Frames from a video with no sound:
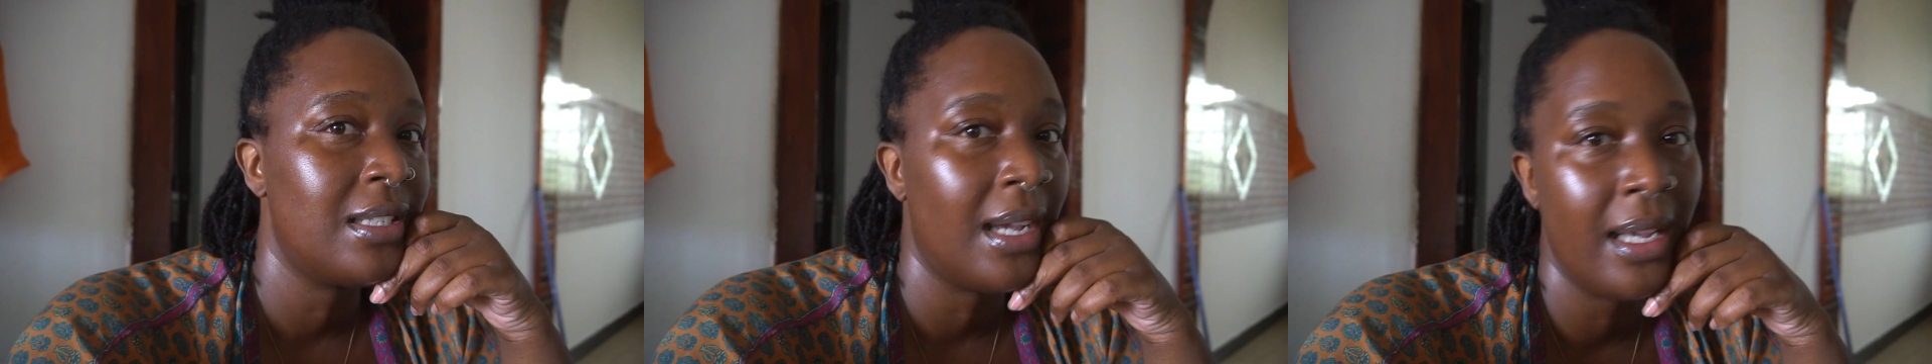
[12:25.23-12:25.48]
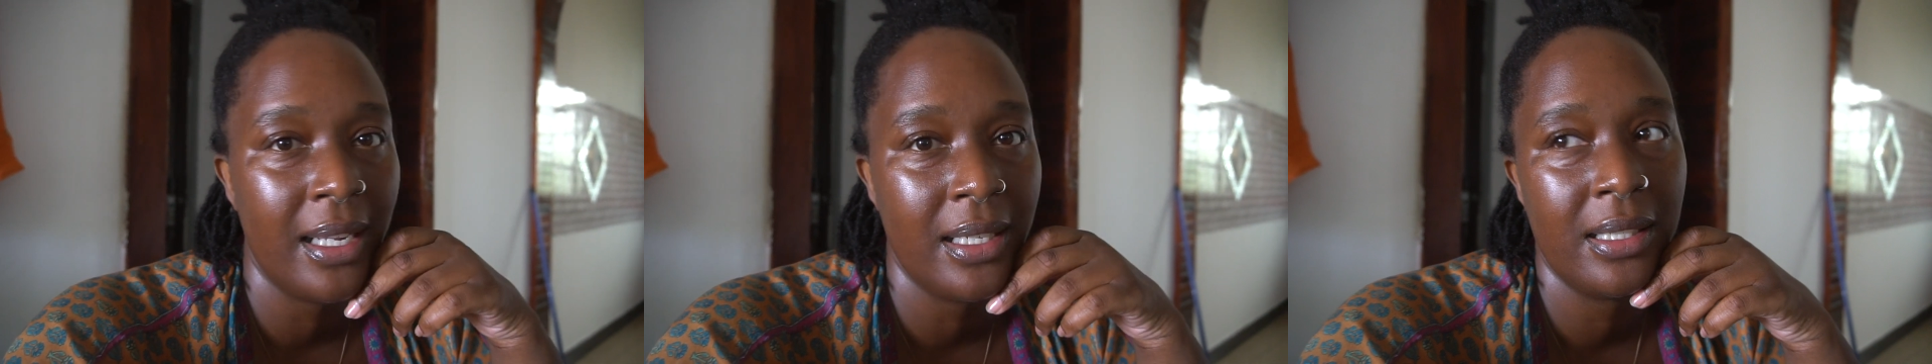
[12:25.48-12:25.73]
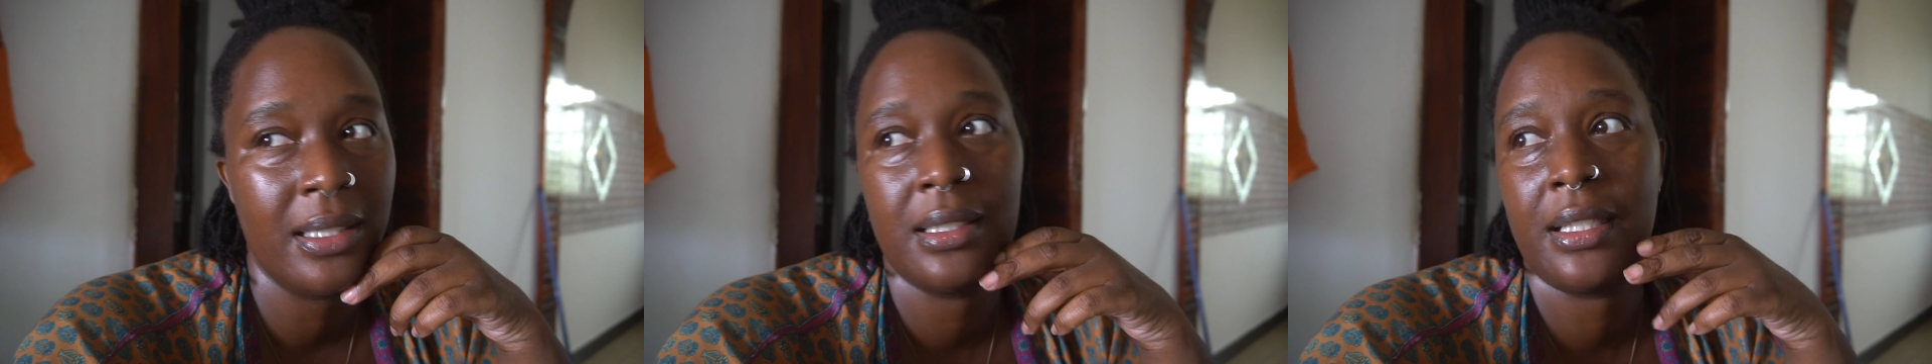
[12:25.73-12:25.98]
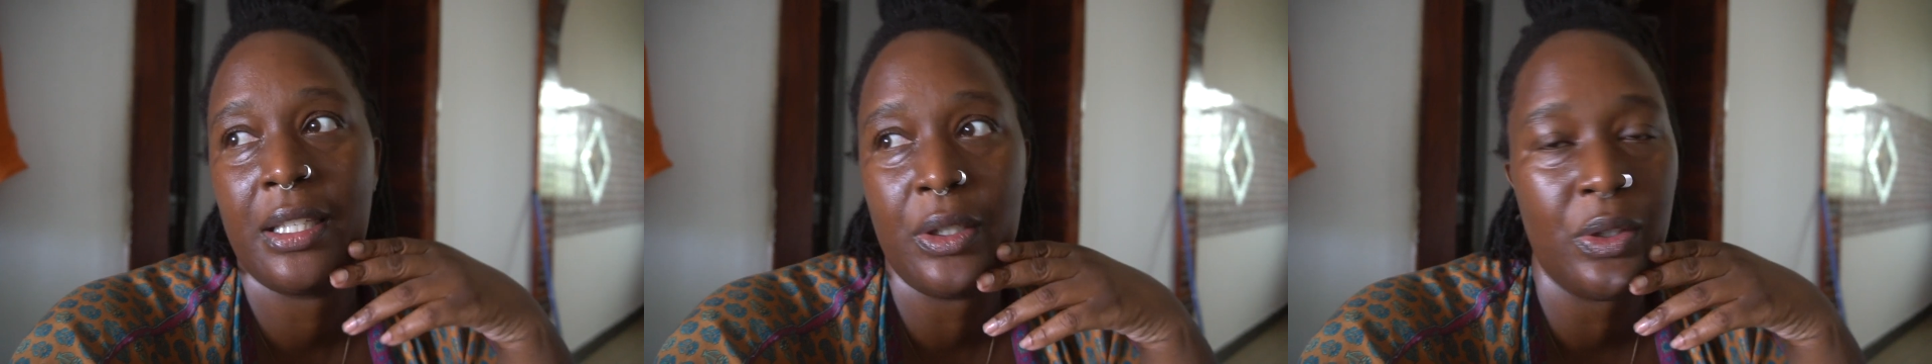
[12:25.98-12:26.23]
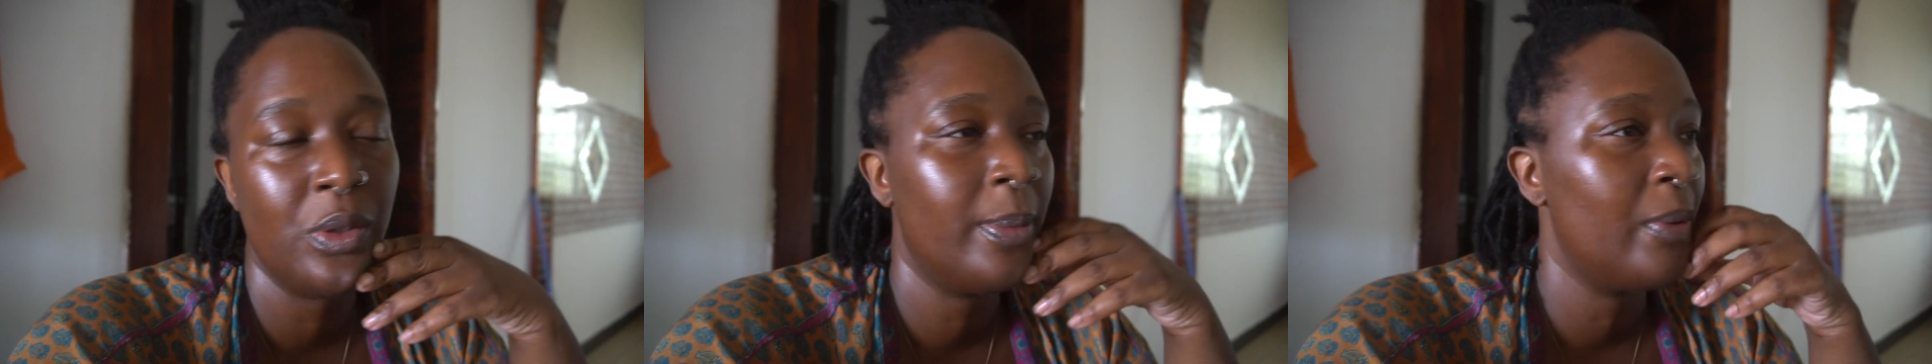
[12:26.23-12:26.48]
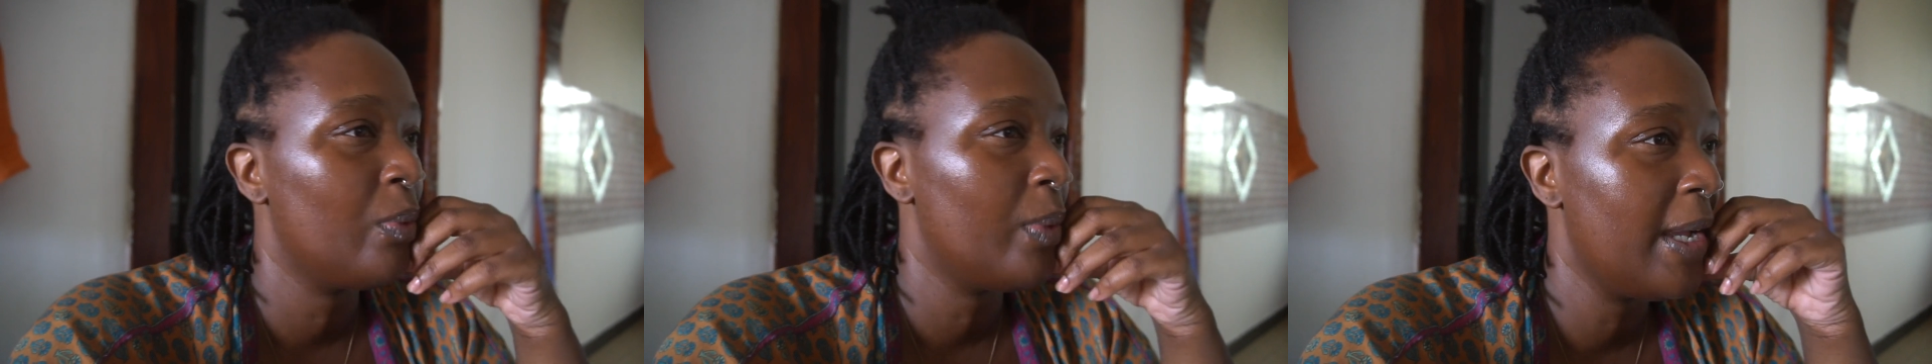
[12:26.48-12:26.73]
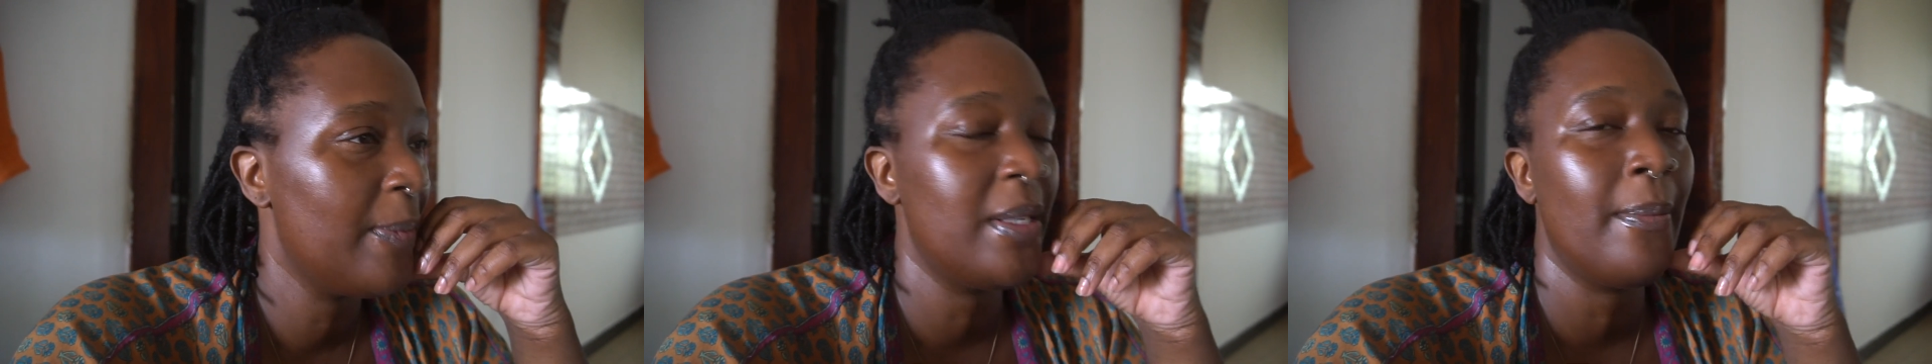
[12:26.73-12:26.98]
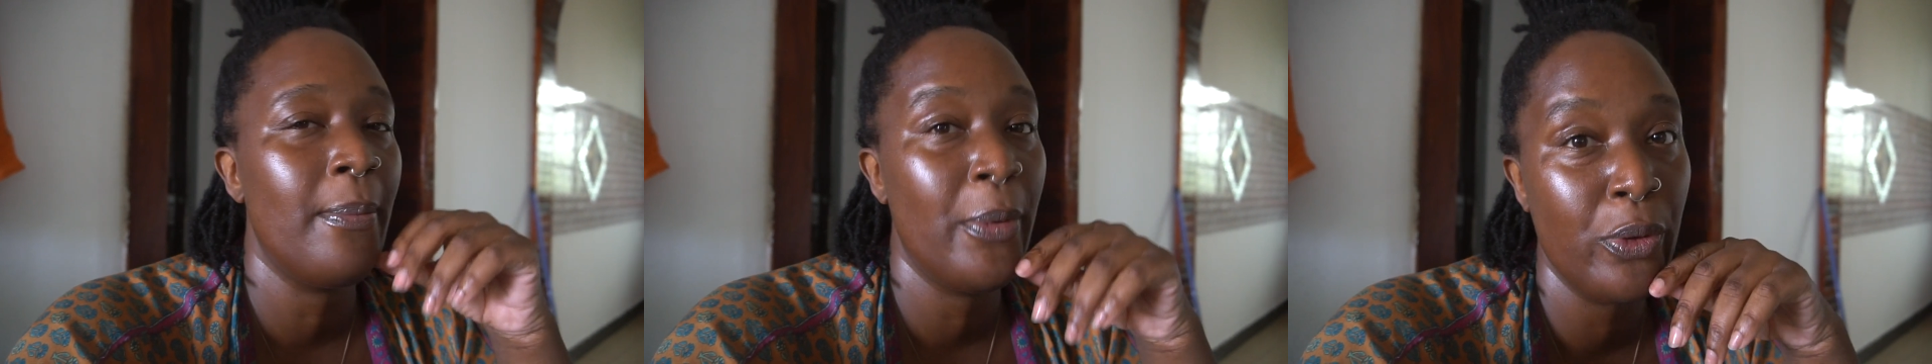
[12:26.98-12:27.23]
died killed, been raped,
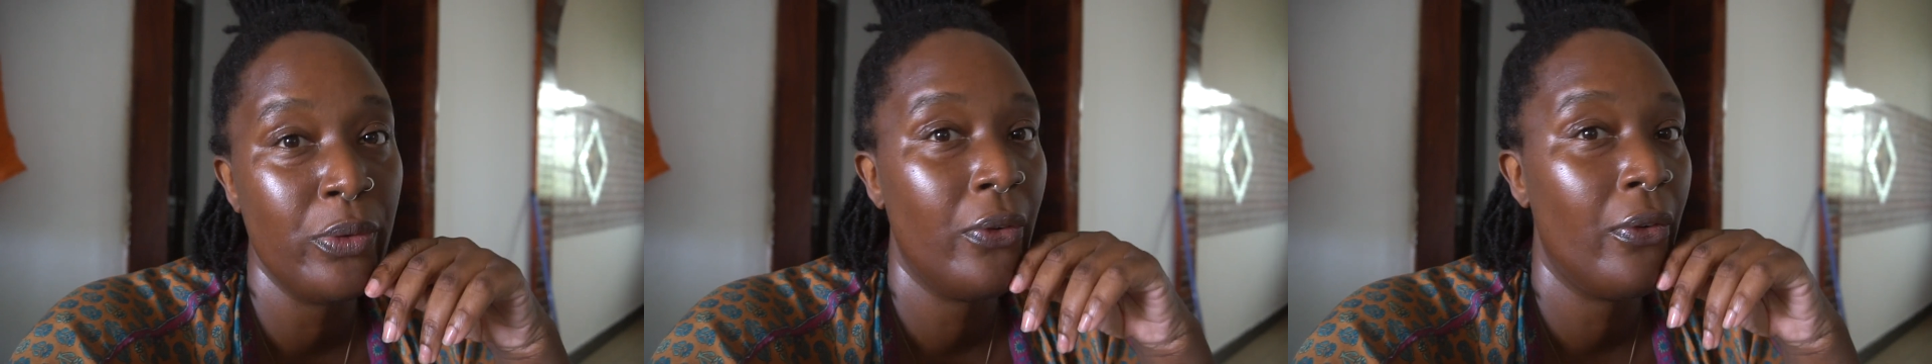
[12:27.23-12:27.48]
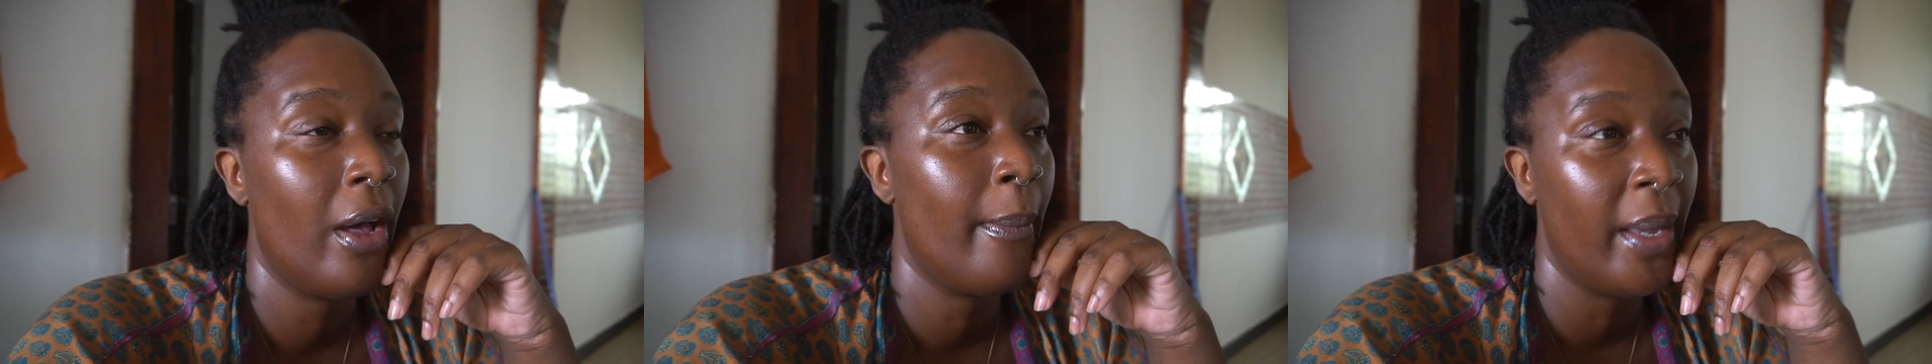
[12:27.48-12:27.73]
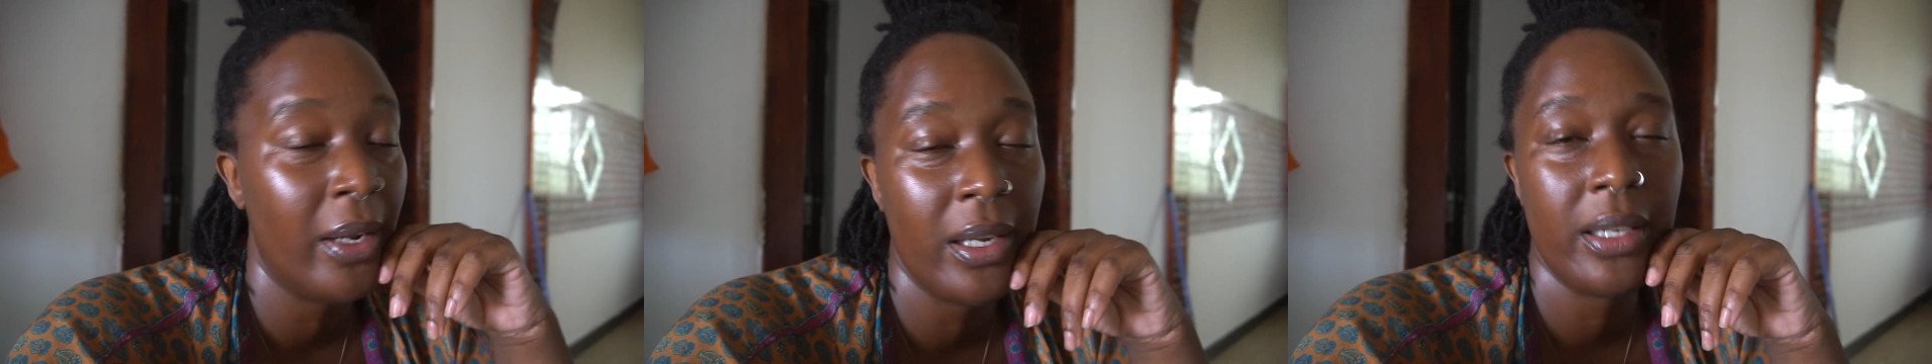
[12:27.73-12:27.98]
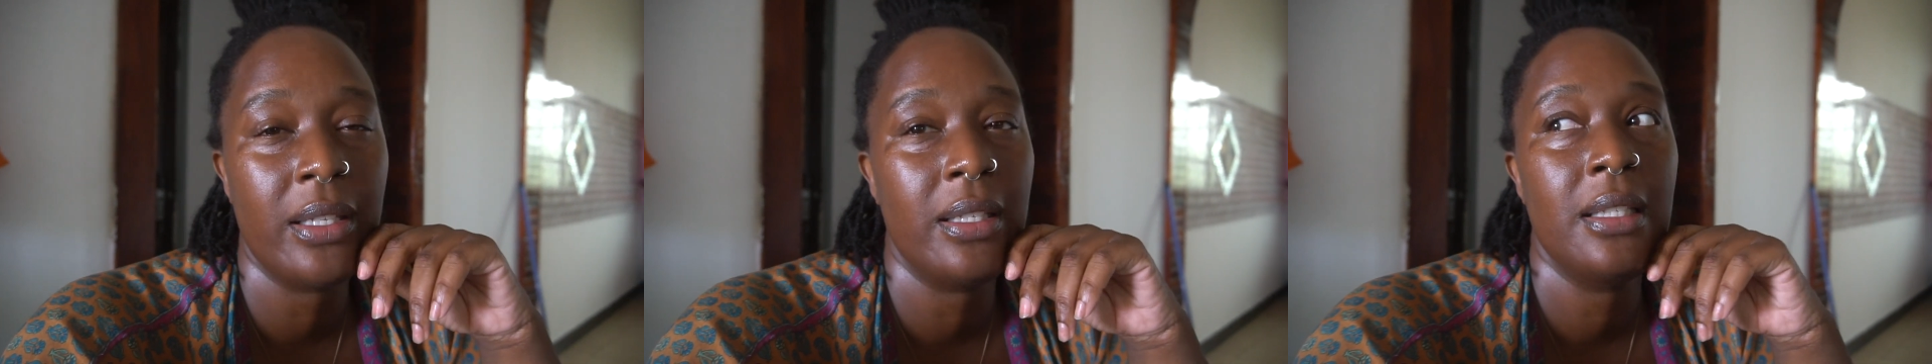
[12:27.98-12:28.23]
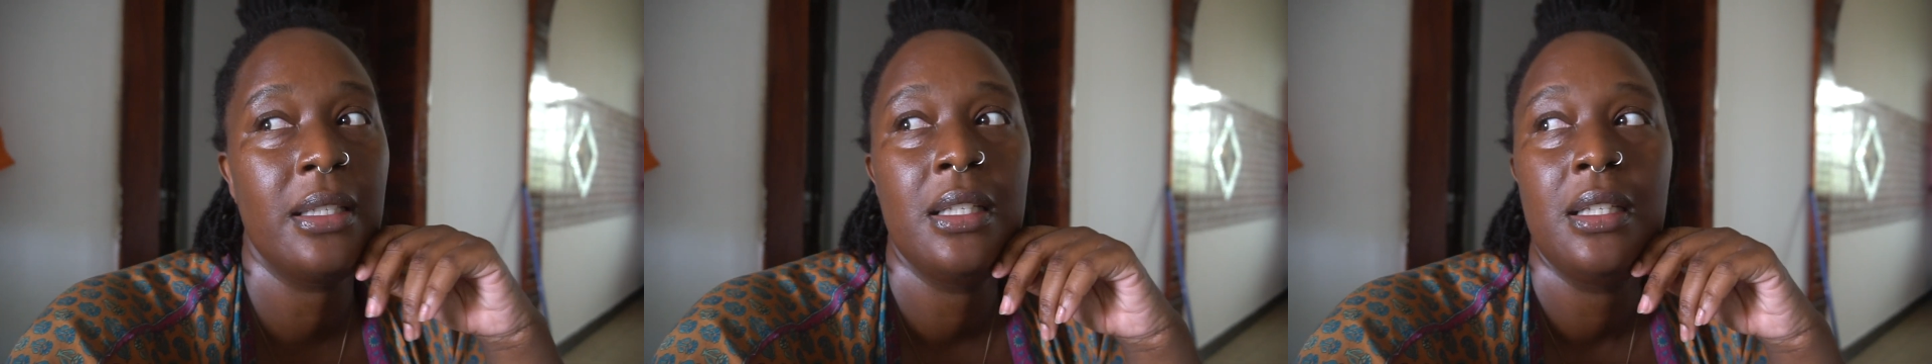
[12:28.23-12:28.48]
and built America,